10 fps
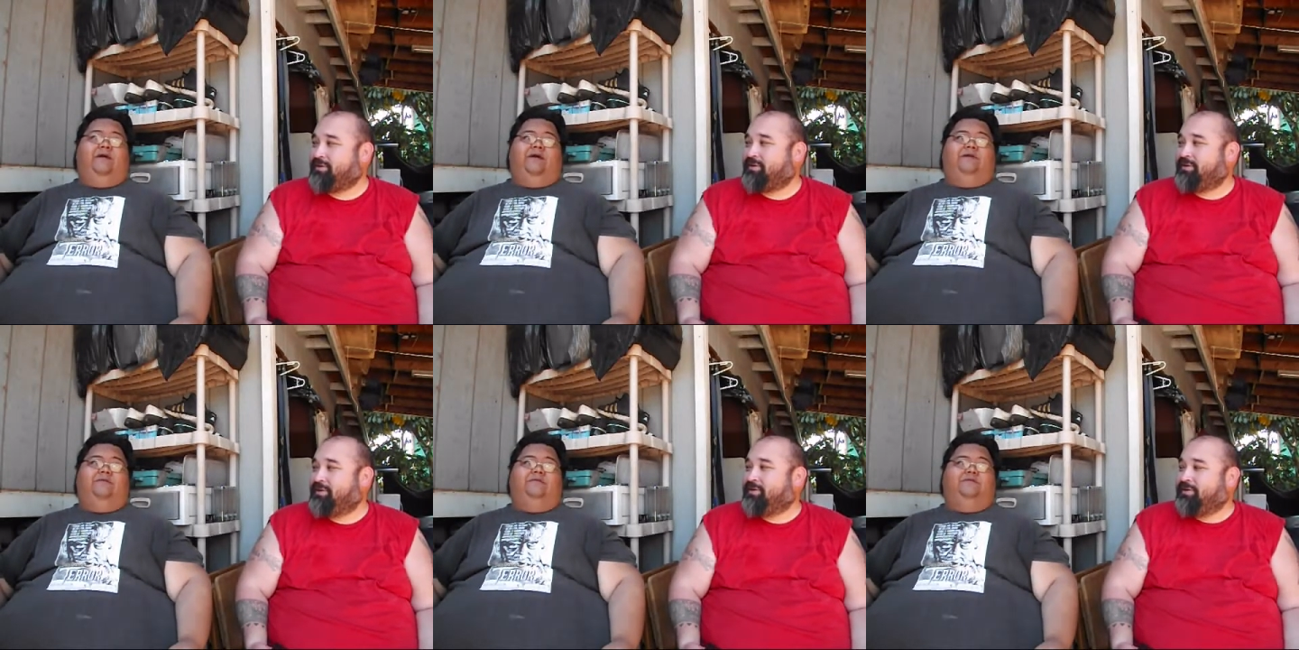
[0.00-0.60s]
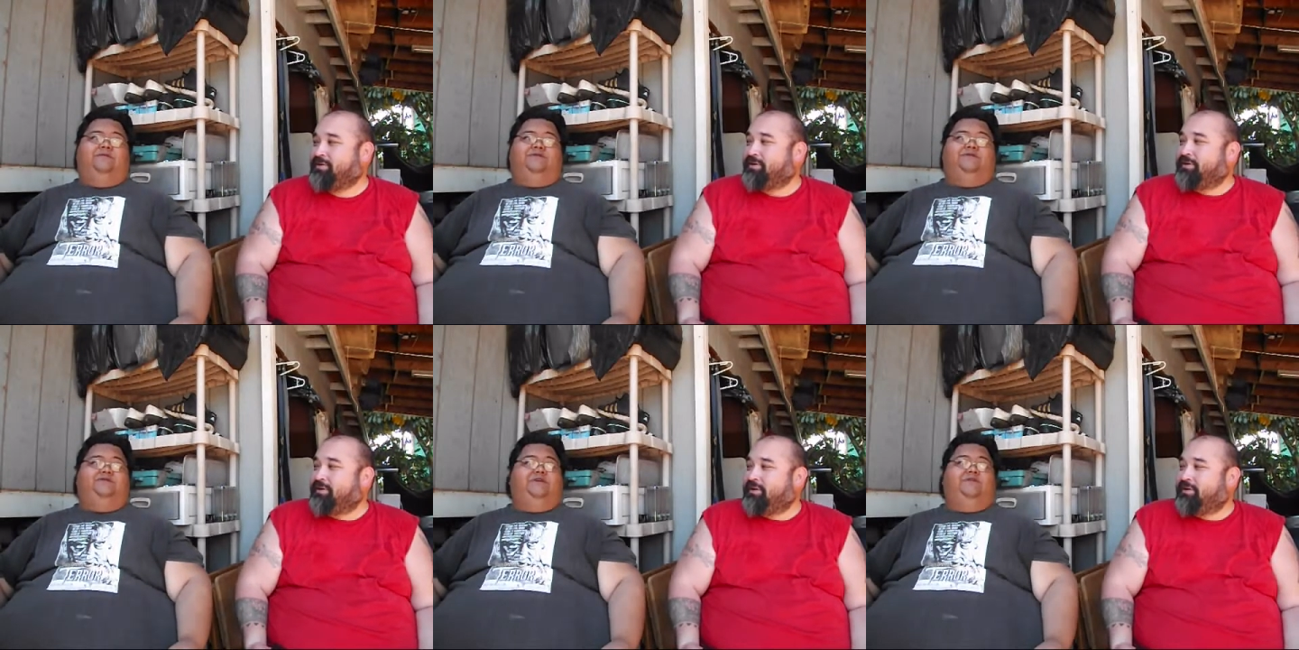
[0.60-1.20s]
Speaker 1: and there's
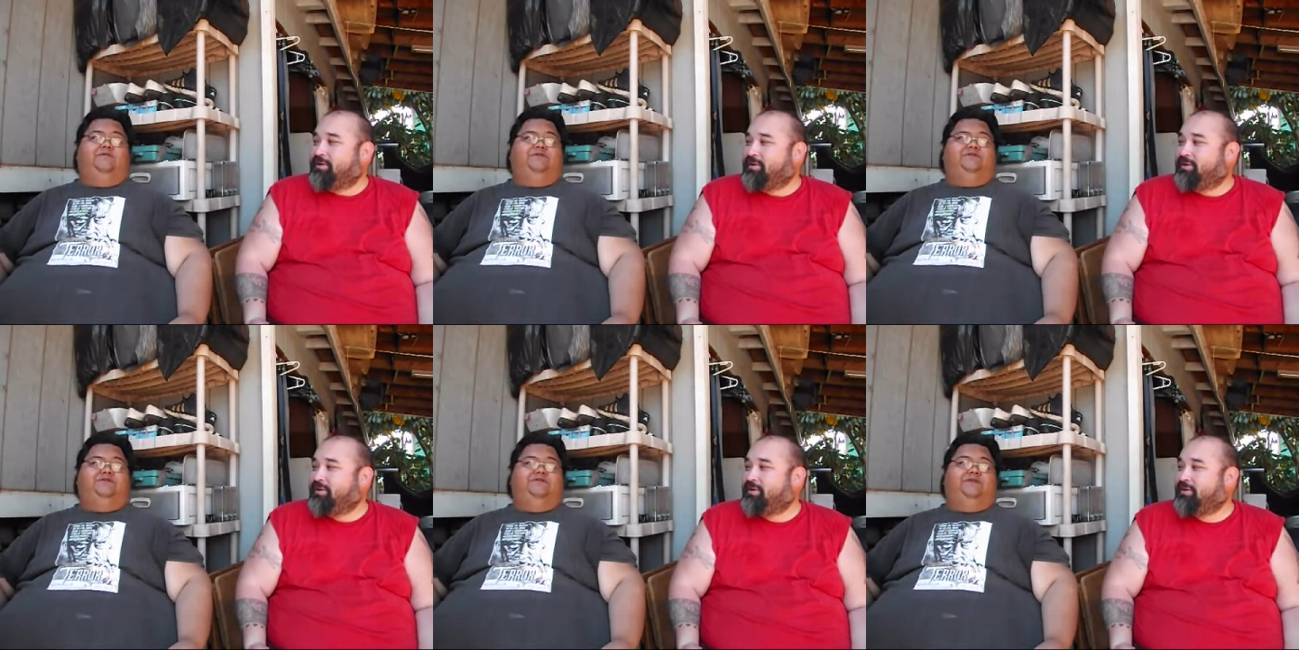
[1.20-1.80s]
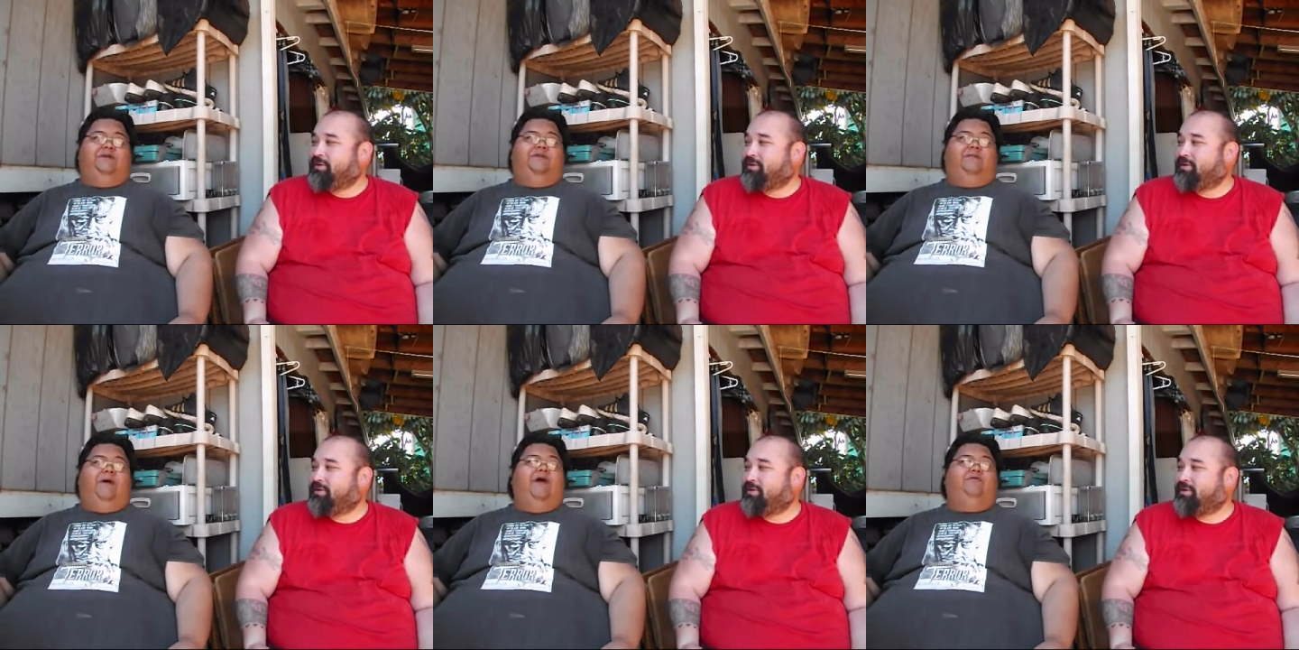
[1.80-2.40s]
a scene where she's in the
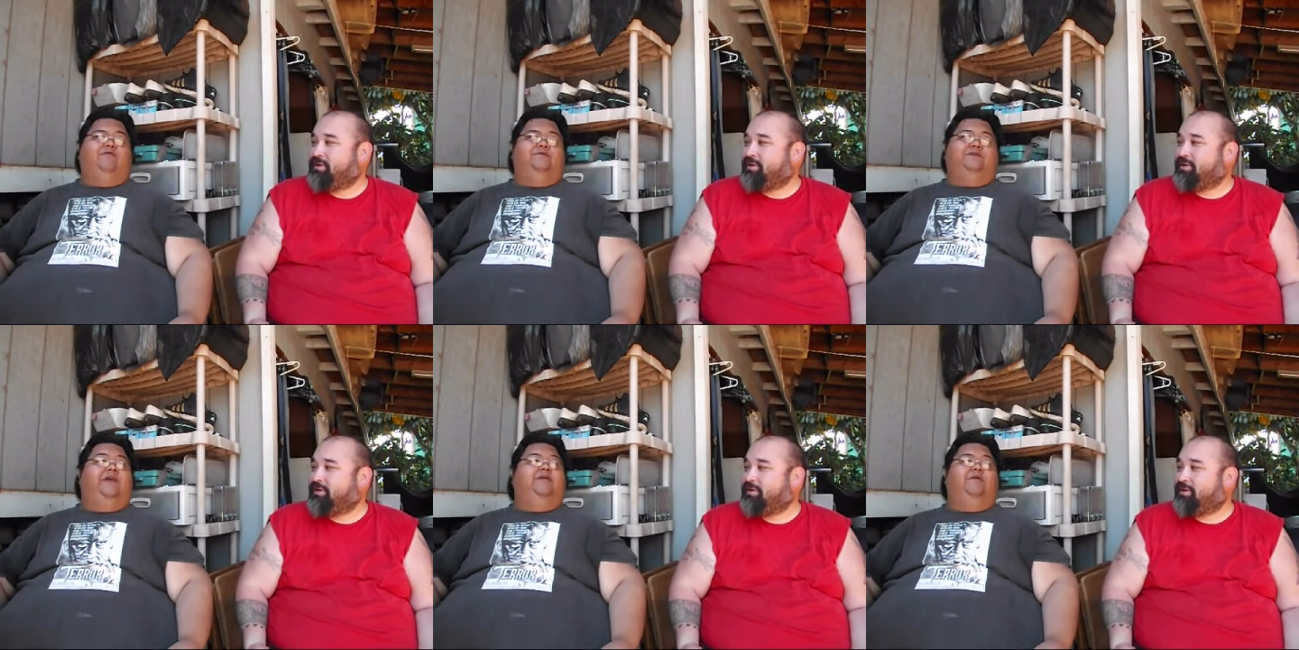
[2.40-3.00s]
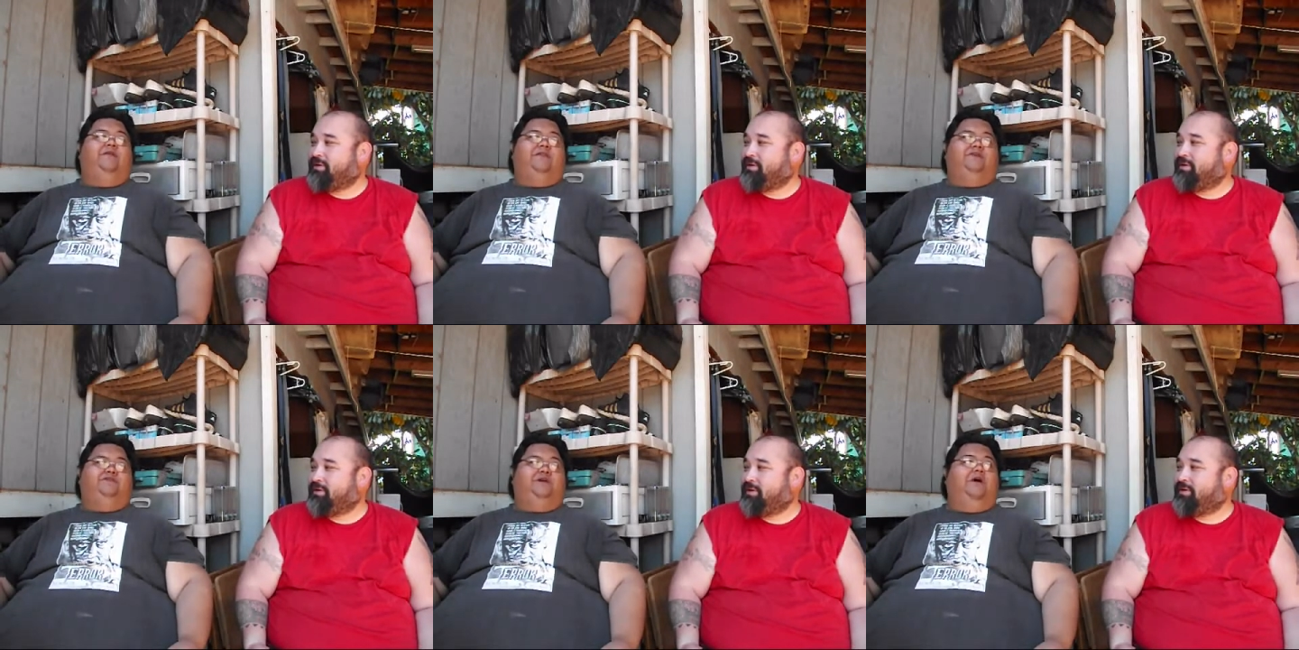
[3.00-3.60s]
bathroom, getting ready to take
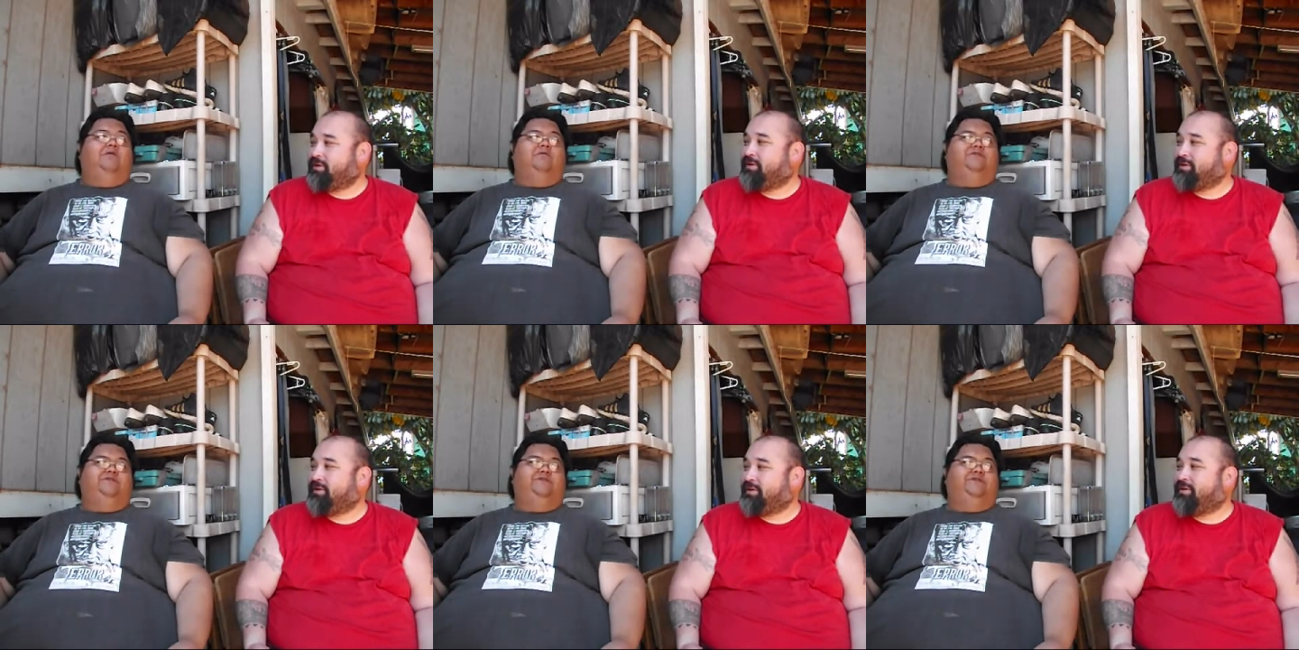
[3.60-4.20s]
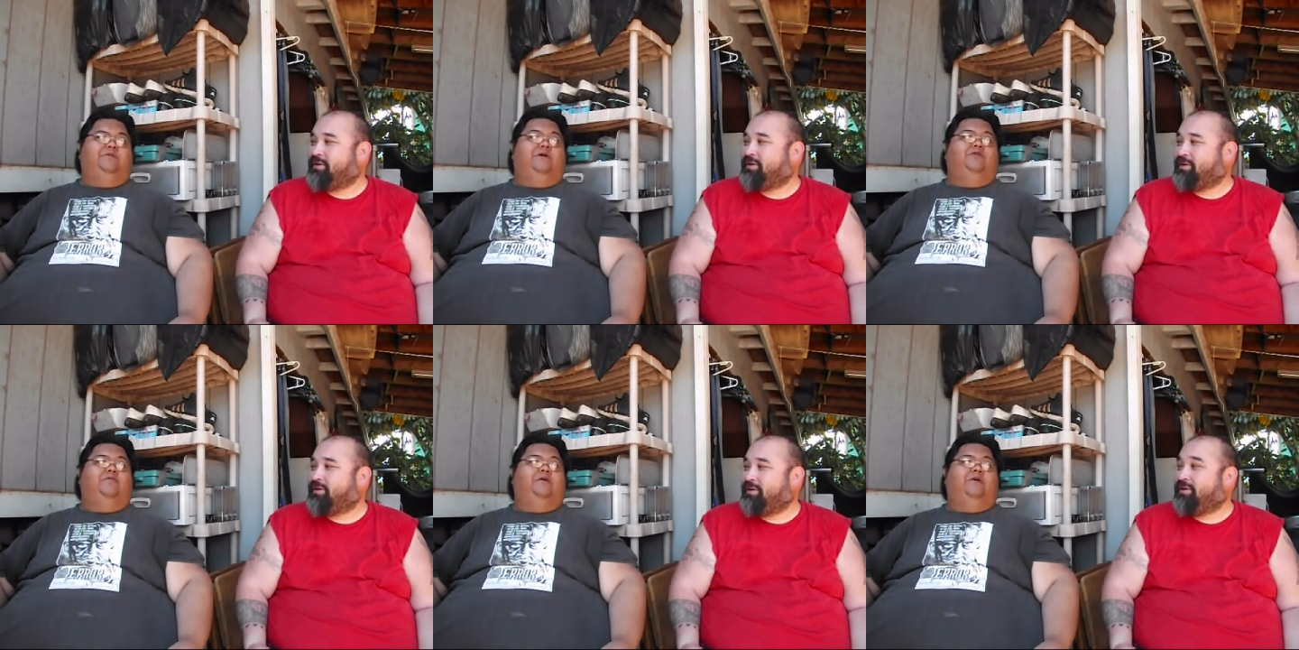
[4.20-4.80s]
a shower. She's in her
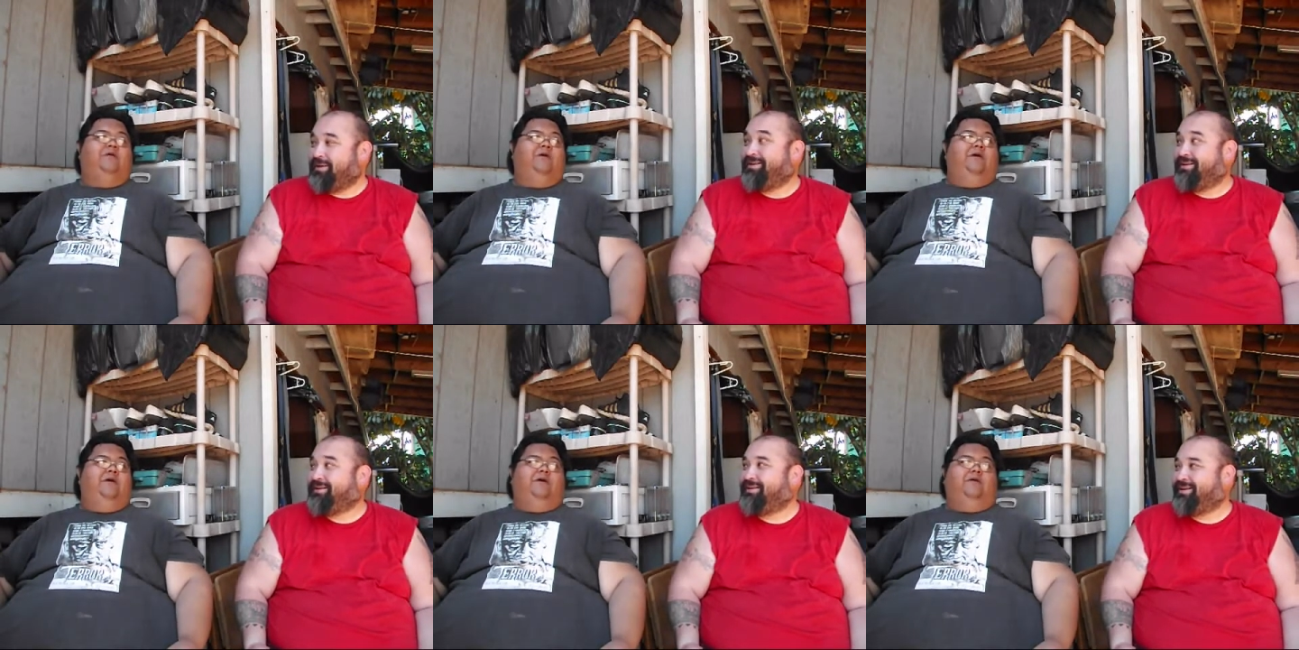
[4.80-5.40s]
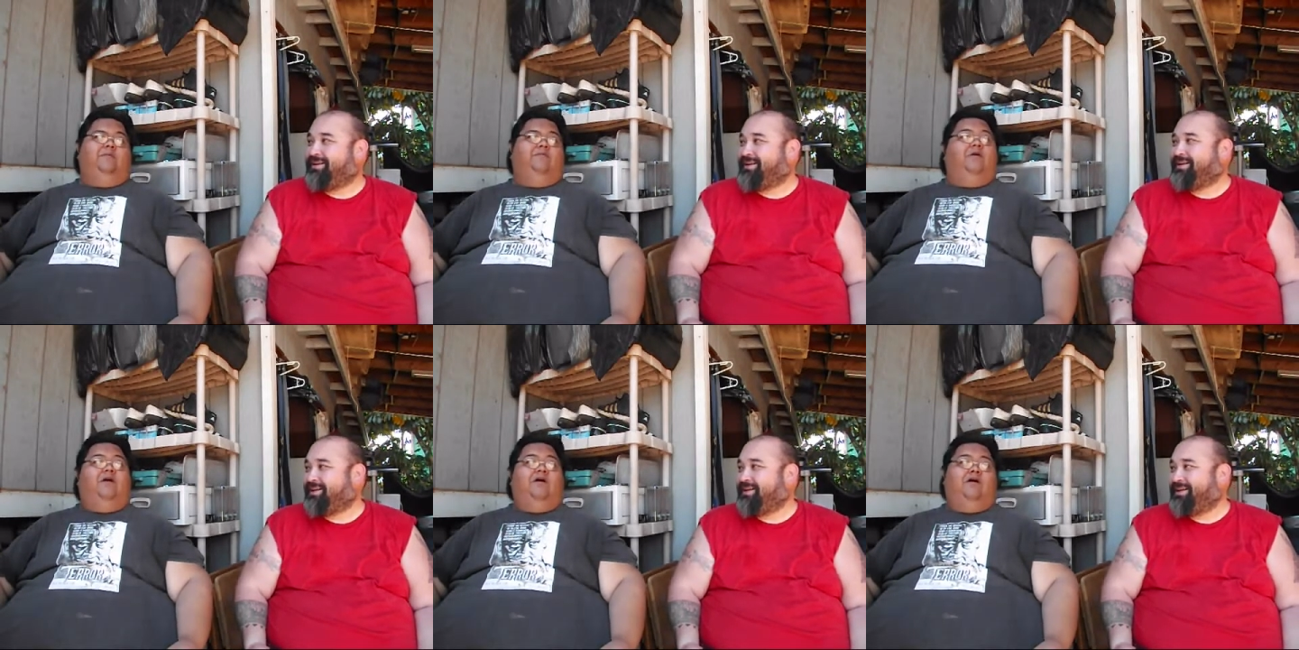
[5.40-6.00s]
underwear and a
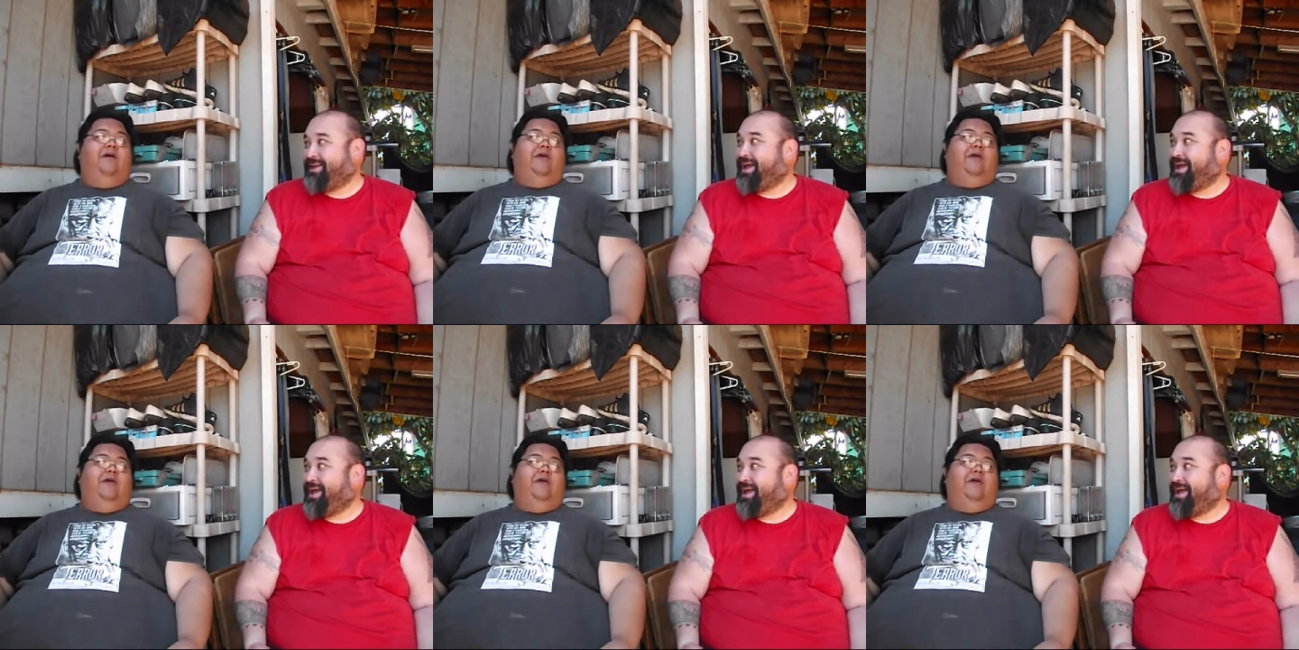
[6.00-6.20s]
bra,